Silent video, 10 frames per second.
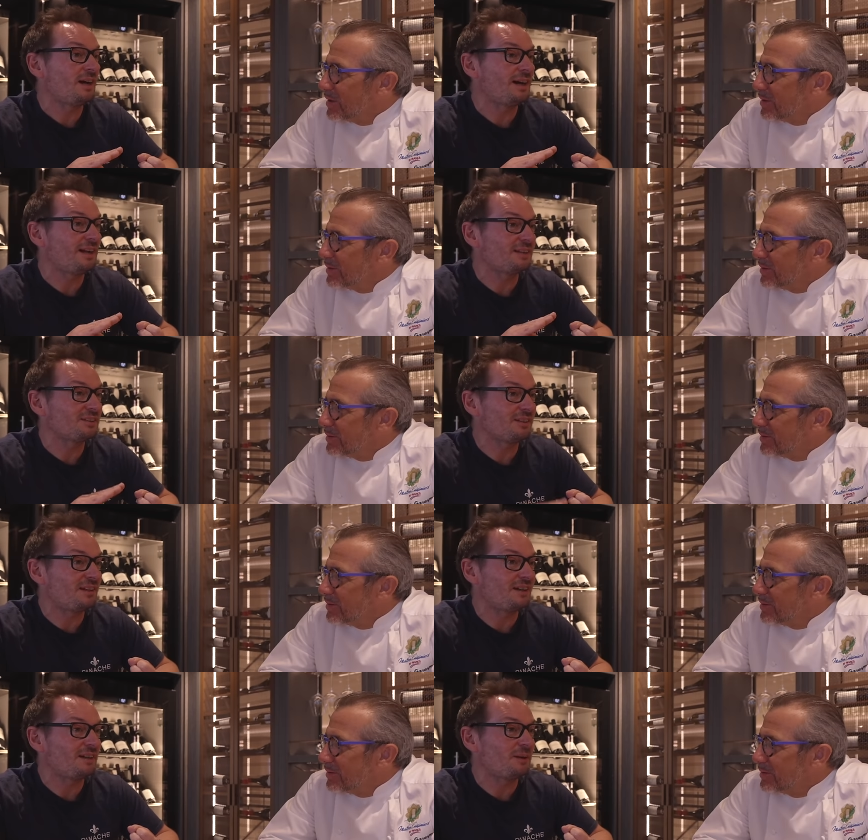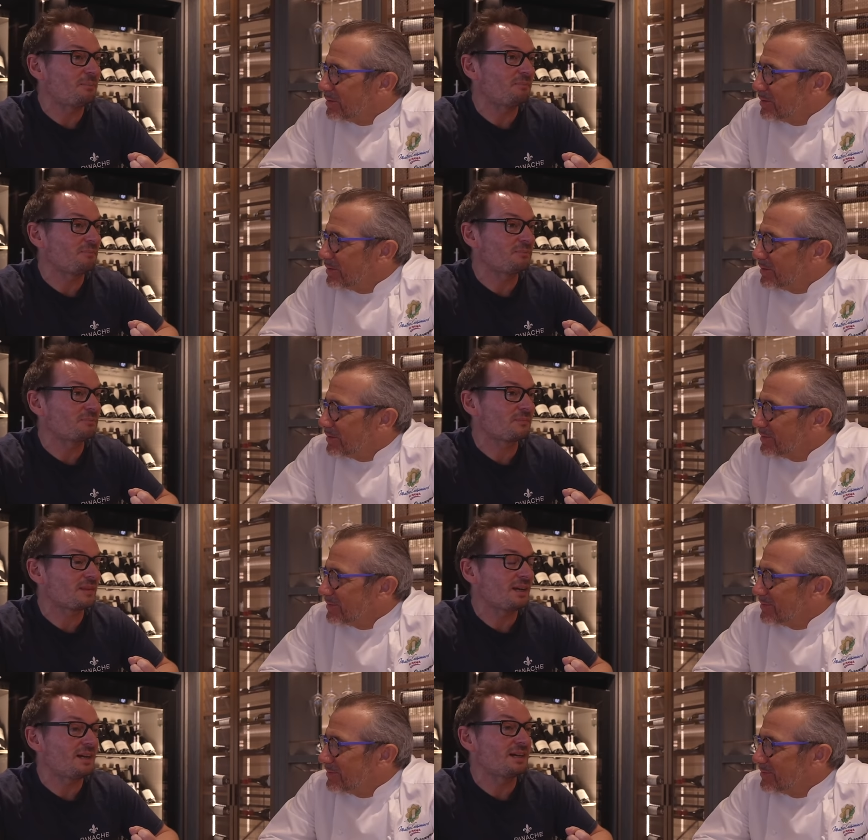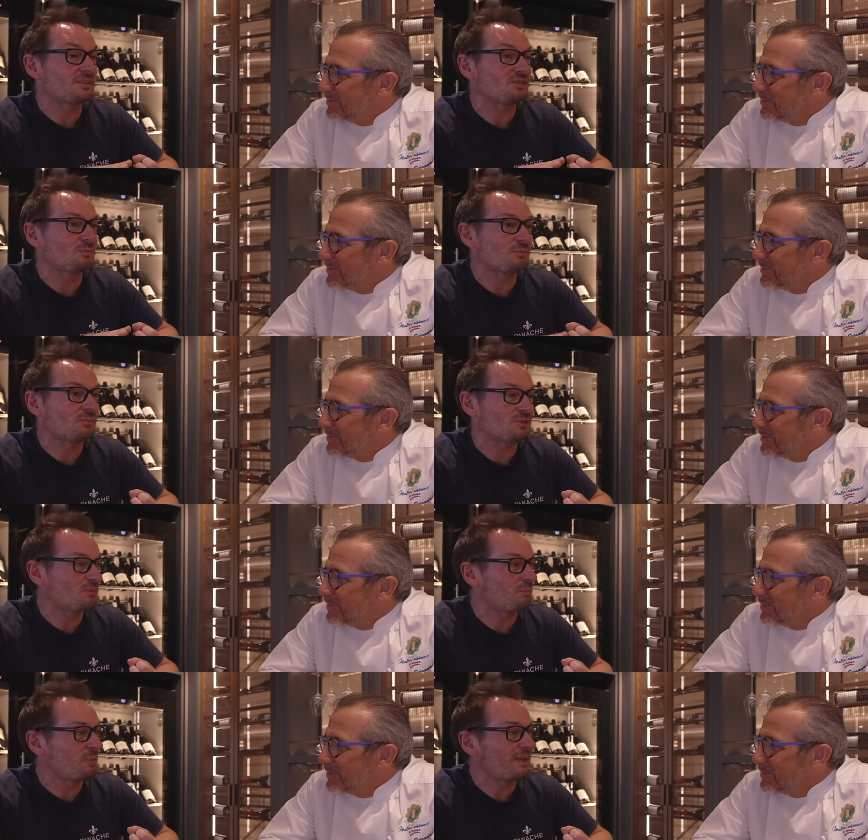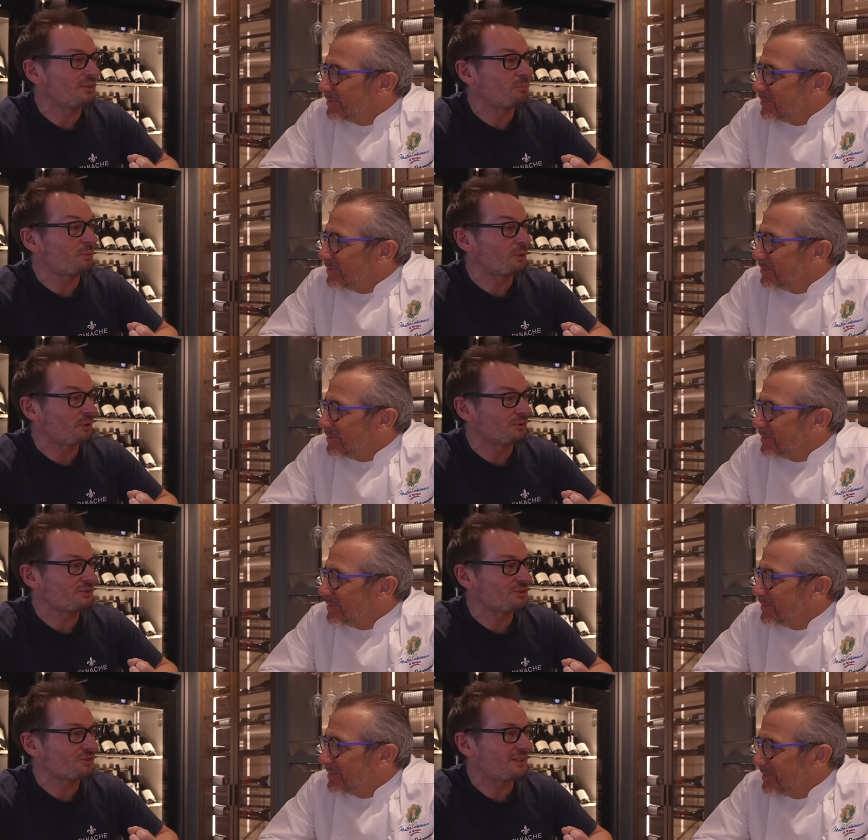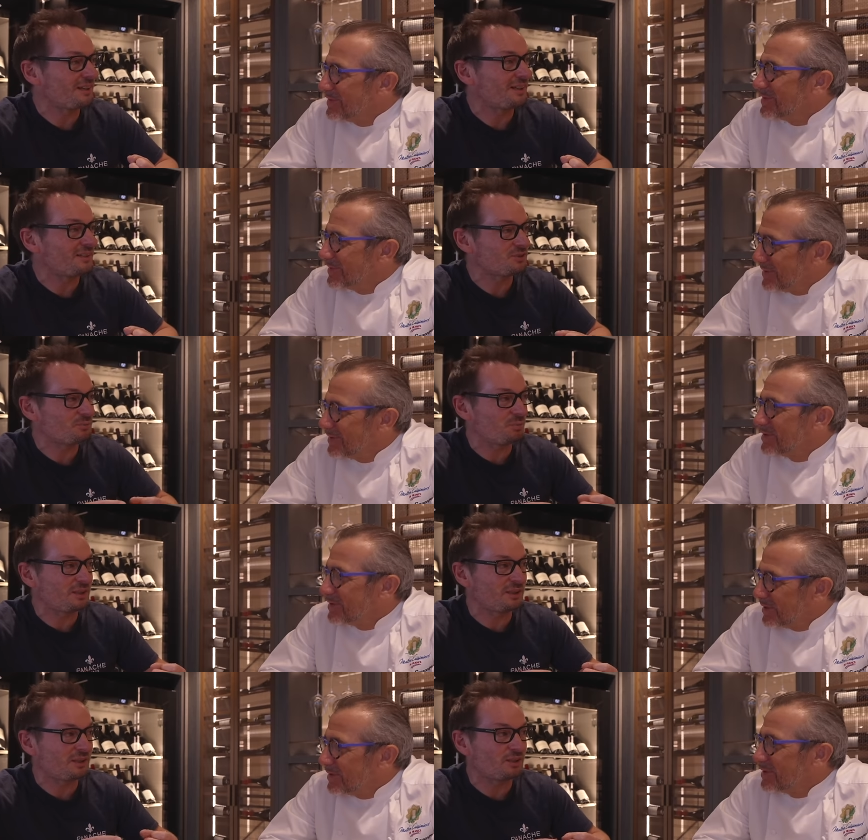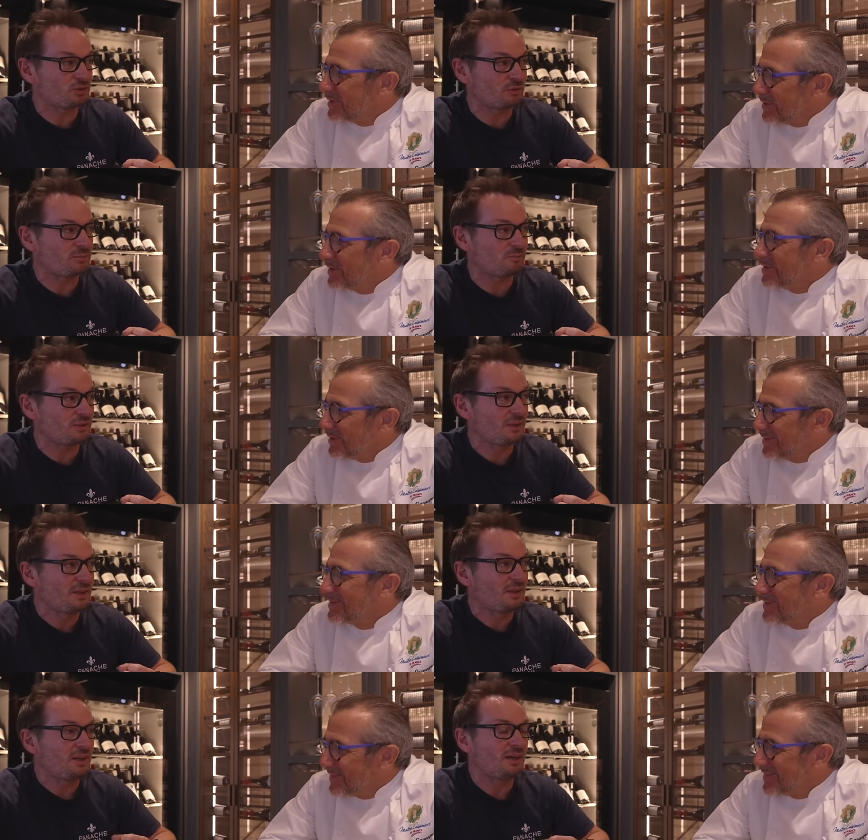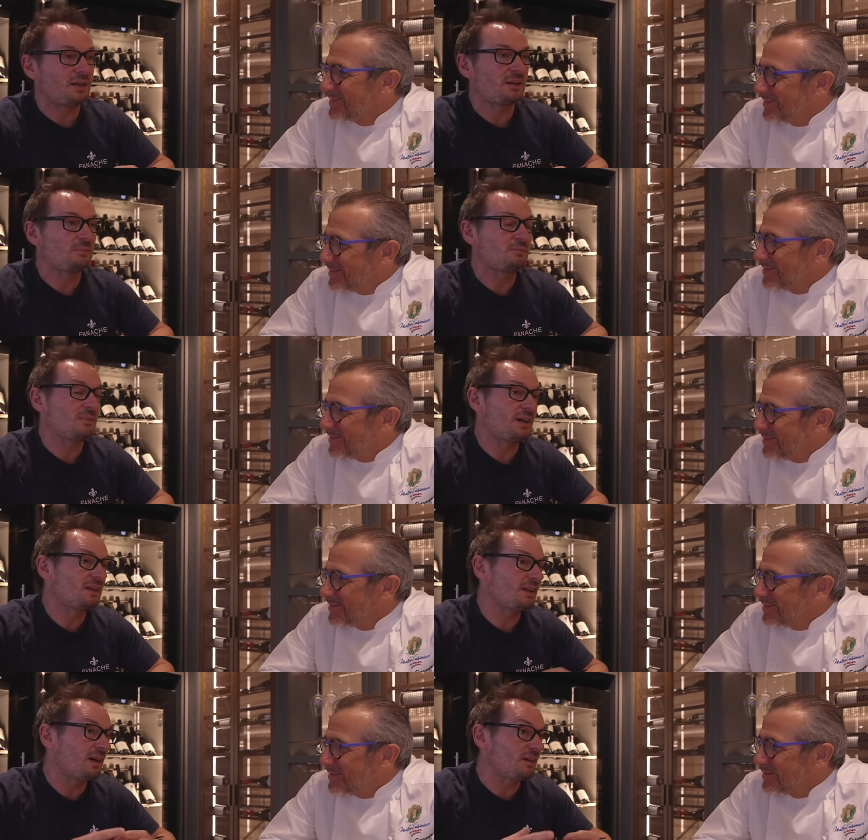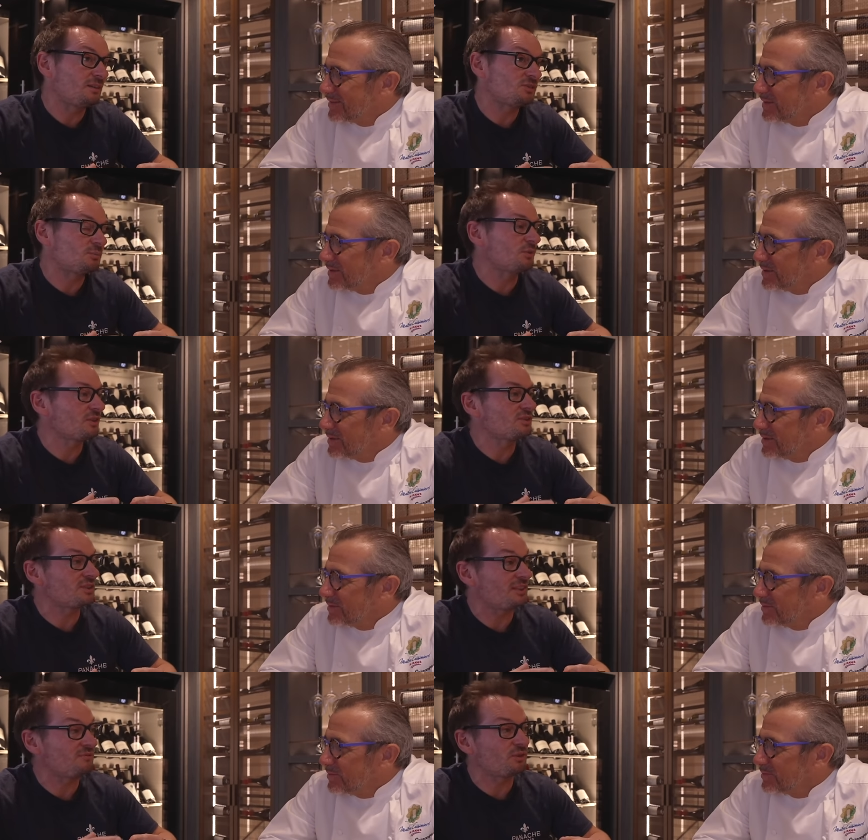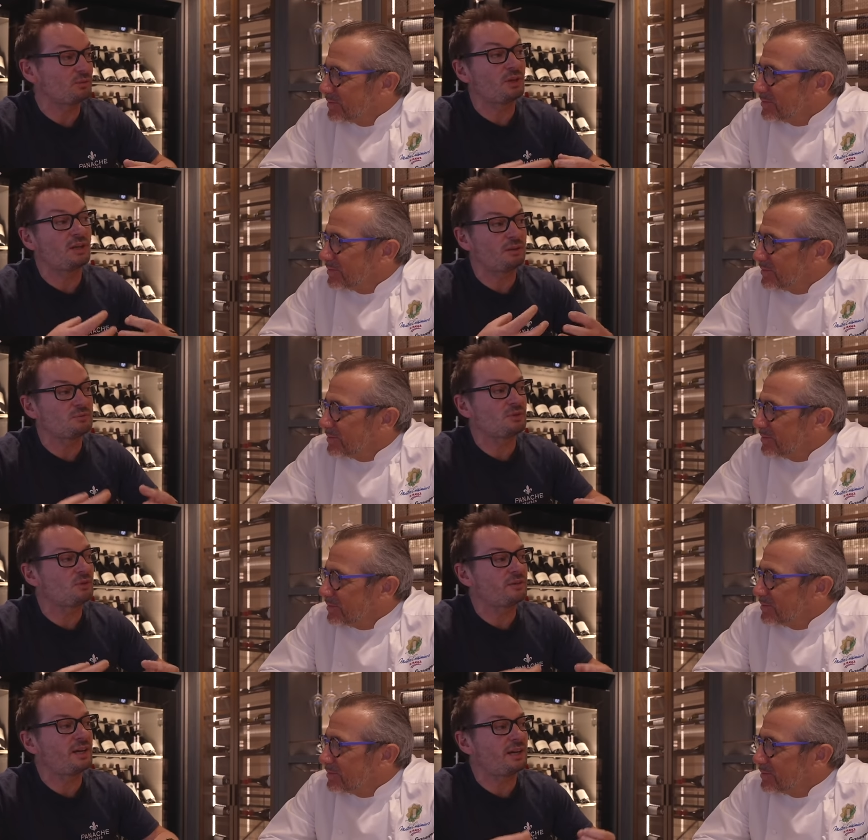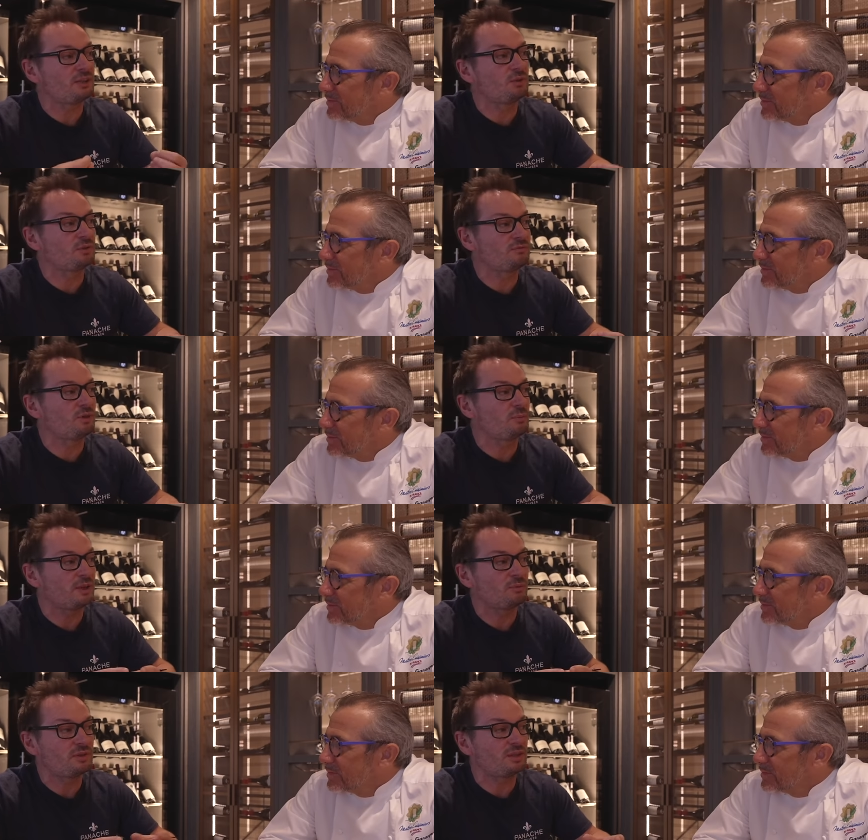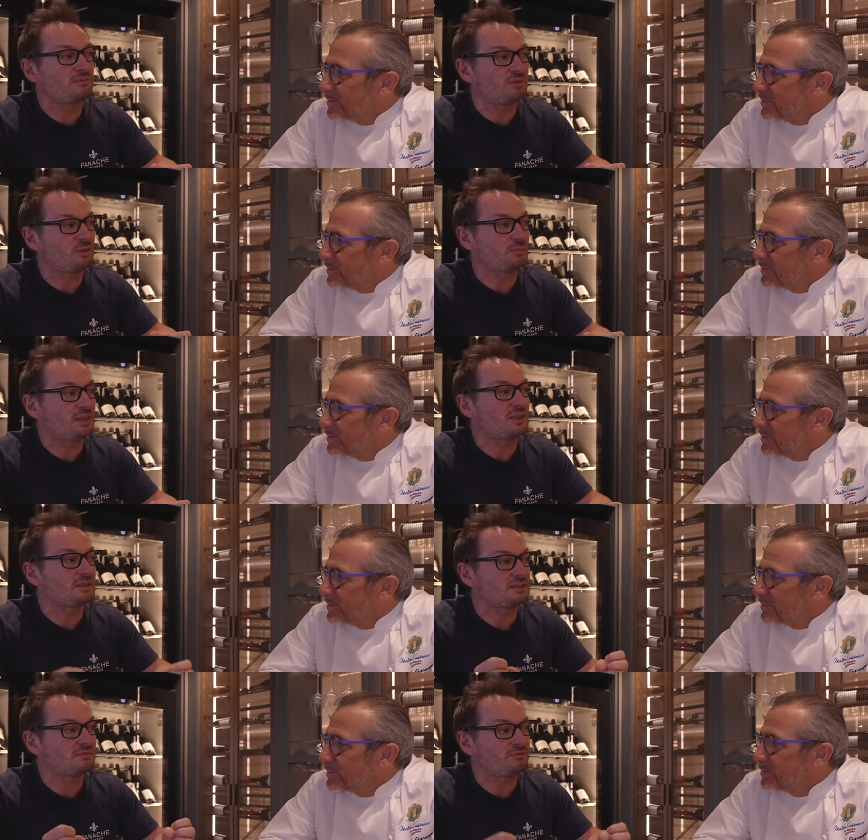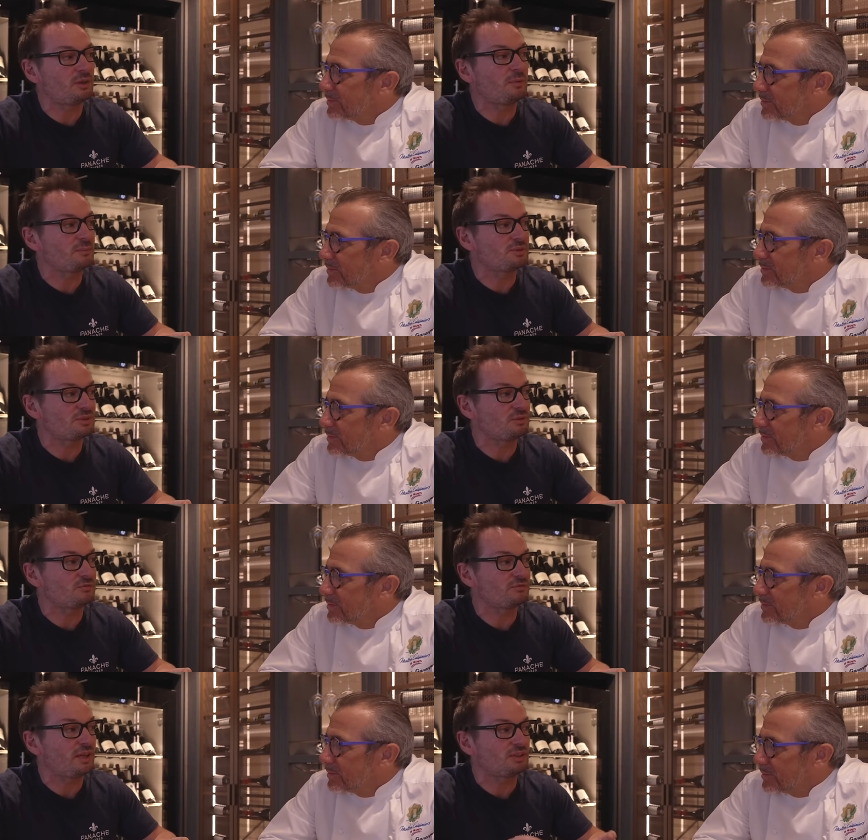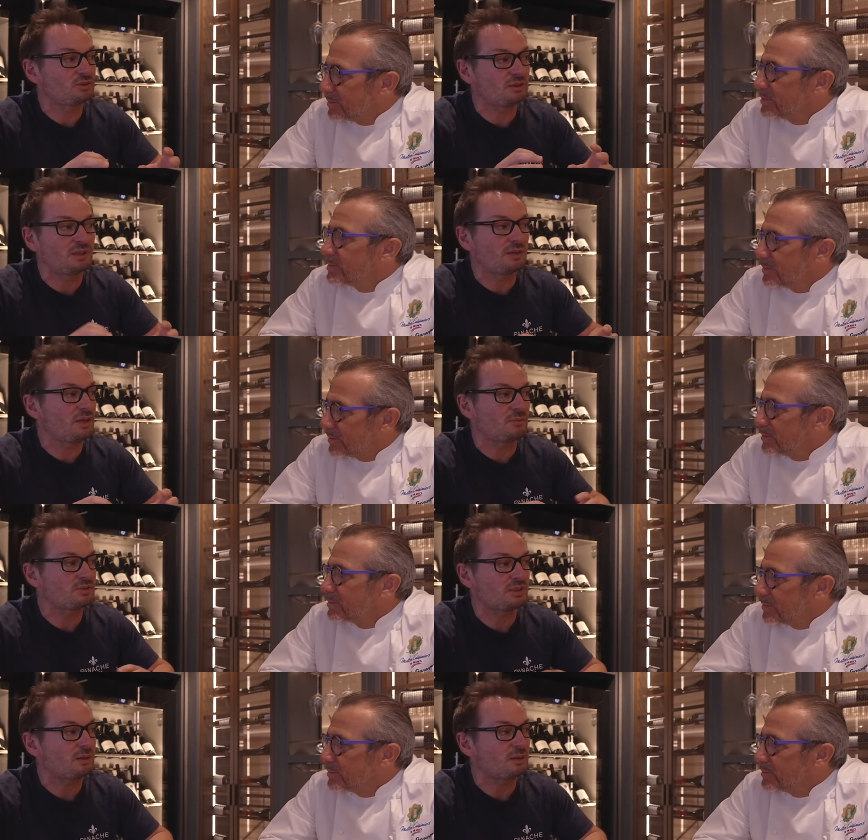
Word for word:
Speaker 1: I had um, I had some some big prawns, uh, some big uh, shrimp, um, and uh, some other seafood, and it was all there cooked for me within a few minutes from absolute fresh, and that, that was an